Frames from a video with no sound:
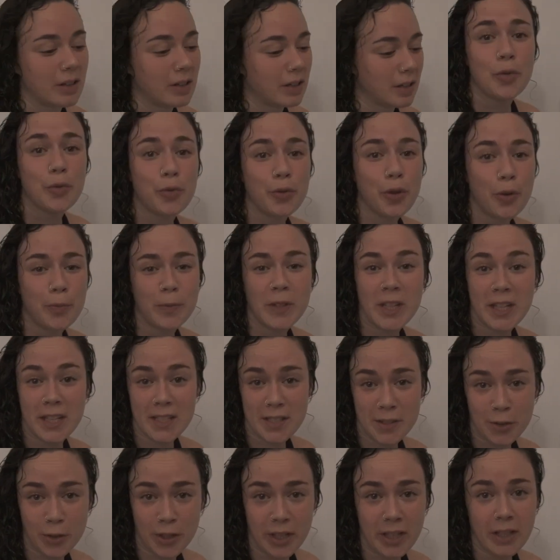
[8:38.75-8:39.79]
from the
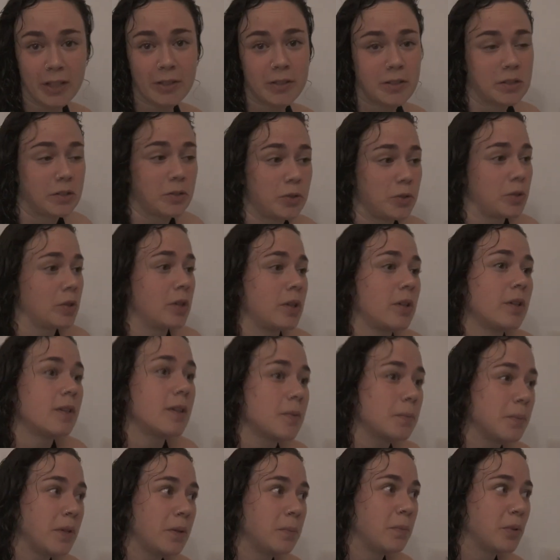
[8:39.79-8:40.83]
gestoria, so
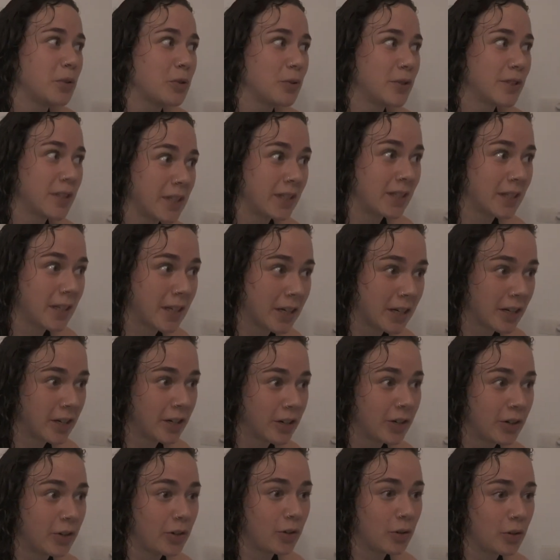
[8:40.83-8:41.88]
the people who take
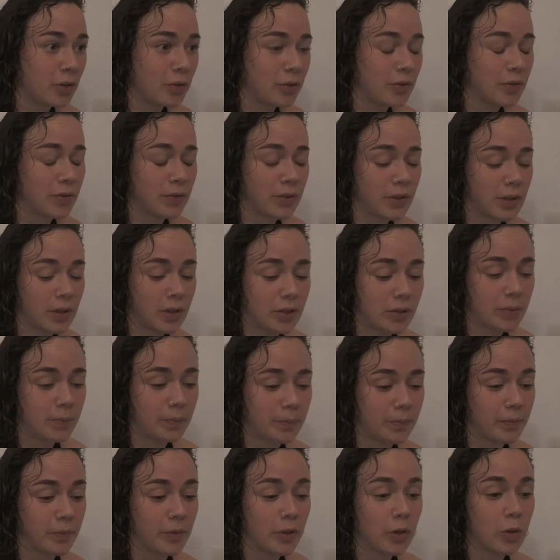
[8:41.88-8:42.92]
care of
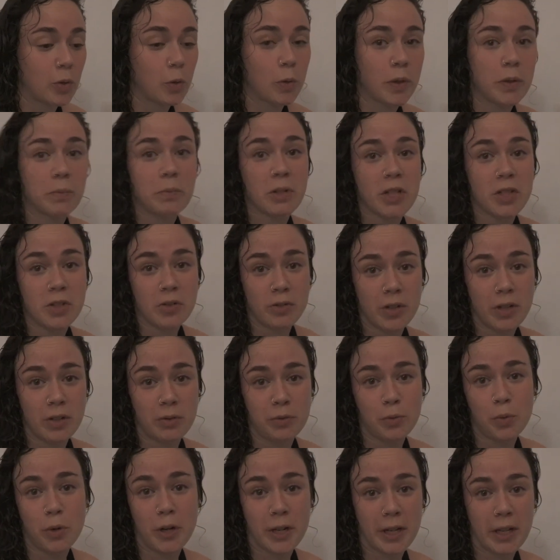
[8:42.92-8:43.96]
the whole
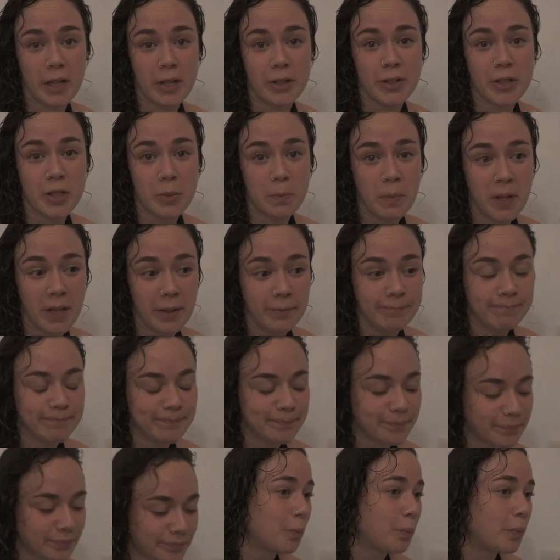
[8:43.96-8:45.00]
administrative work here in Spain.
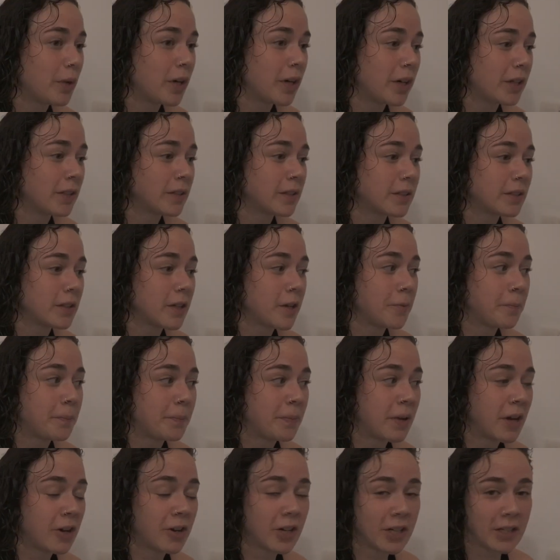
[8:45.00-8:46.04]
But
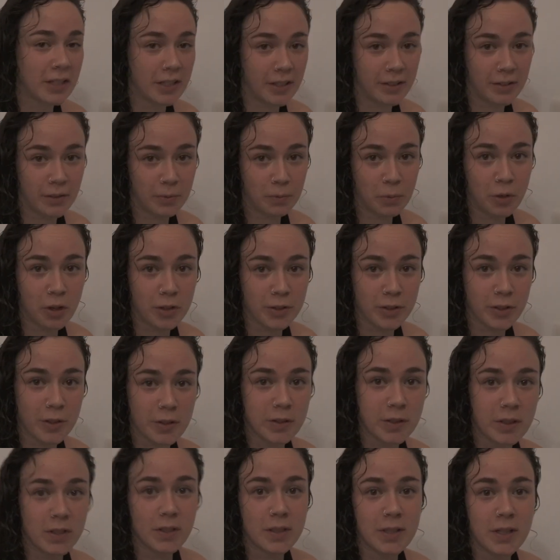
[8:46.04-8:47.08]
apparently the
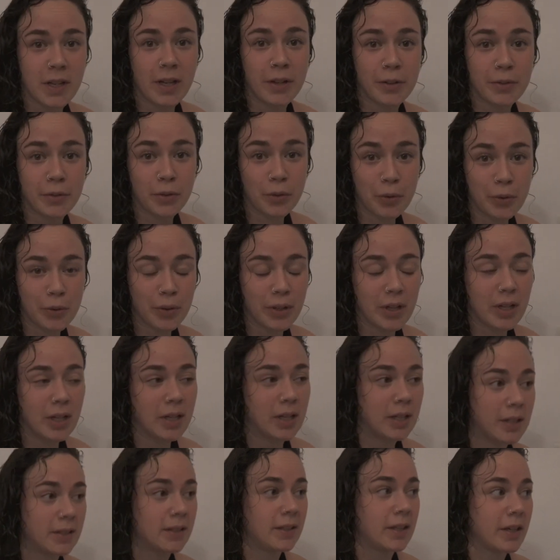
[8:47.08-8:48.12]
process is like through,
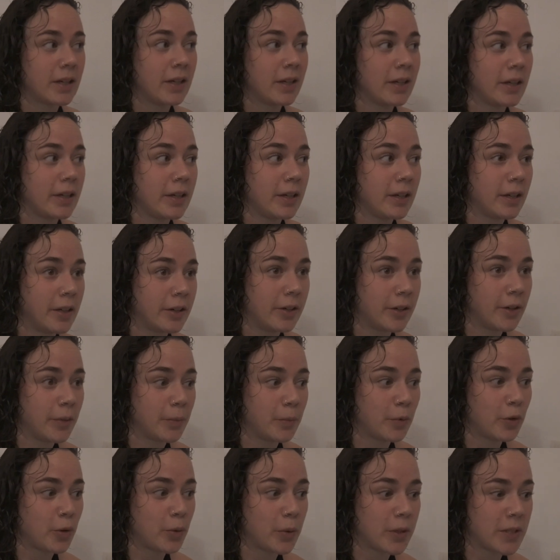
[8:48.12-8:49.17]
and they
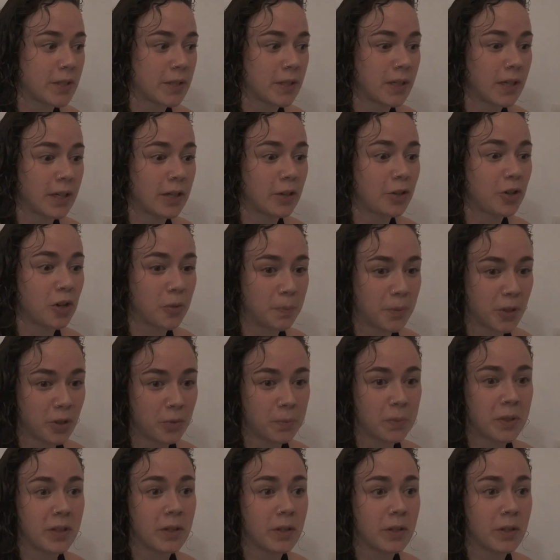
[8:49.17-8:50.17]
requested like a copy of